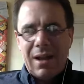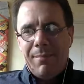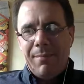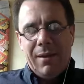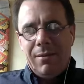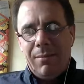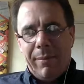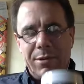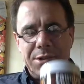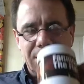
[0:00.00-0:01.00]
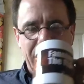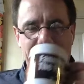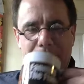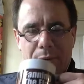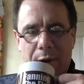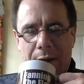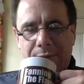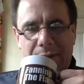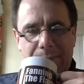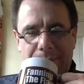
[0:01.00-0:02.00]
maybe it's just my poor
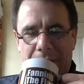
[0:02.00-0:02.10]
eyesight, but